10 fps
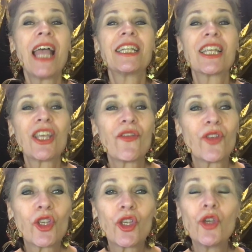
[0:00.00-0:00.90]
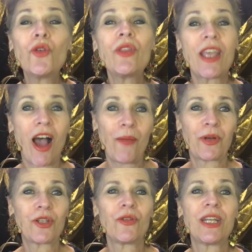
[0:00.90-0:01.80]
to give you the
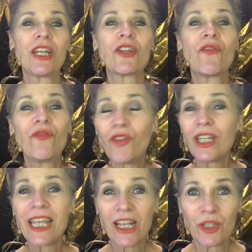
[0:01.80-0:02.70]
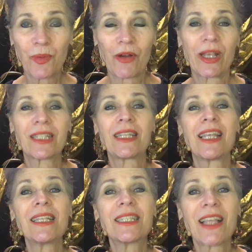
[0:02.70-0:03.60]
opportunity to fully experience
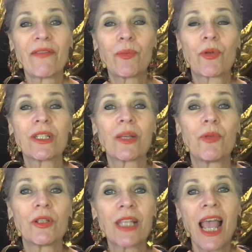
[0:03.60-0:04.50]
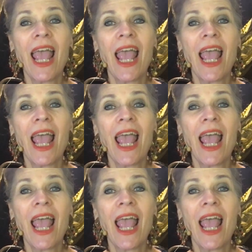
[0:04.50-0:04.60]
these 7 principles